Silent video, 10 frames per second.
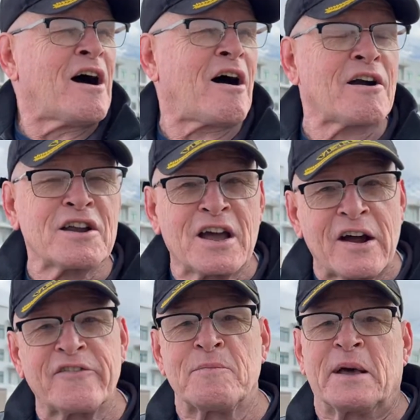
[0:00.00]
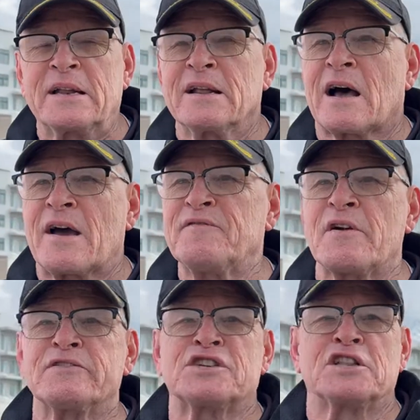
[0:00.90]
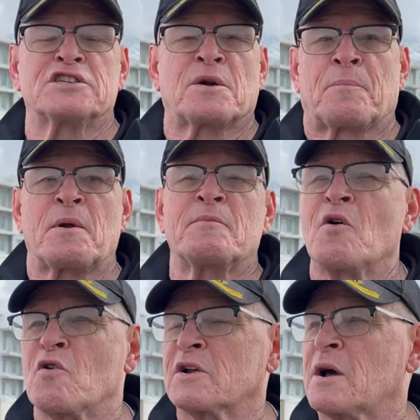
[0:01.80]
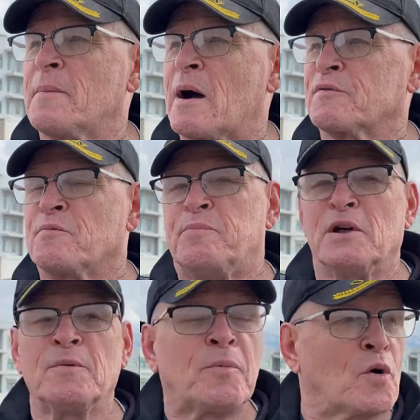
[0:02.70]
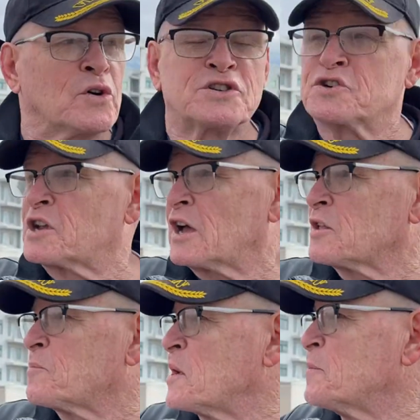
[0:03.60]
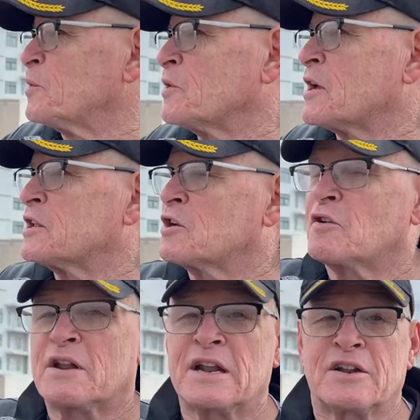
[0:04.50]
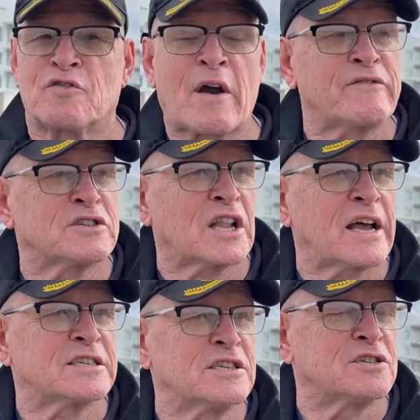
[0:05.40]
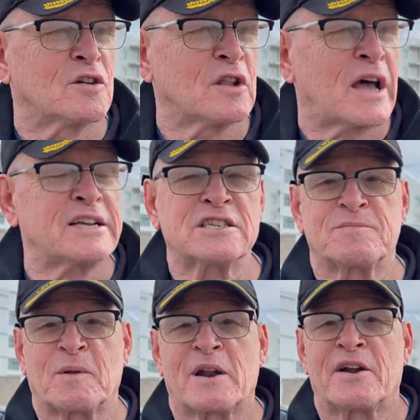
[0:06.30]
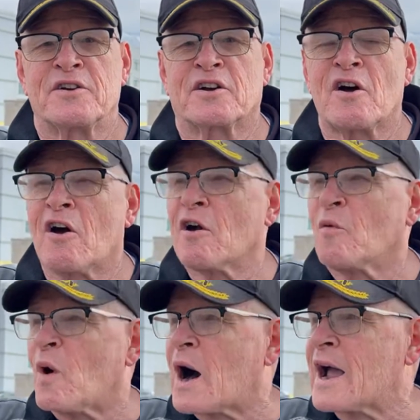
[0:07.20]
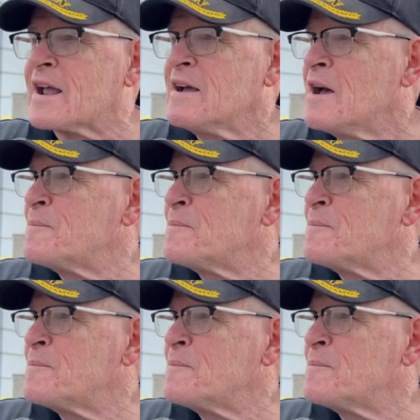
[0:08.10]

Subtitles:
our government, I've never seen the Supreme Court come out with billboards or tell the people that you don't need a driver's license or a license plate on your car. Why?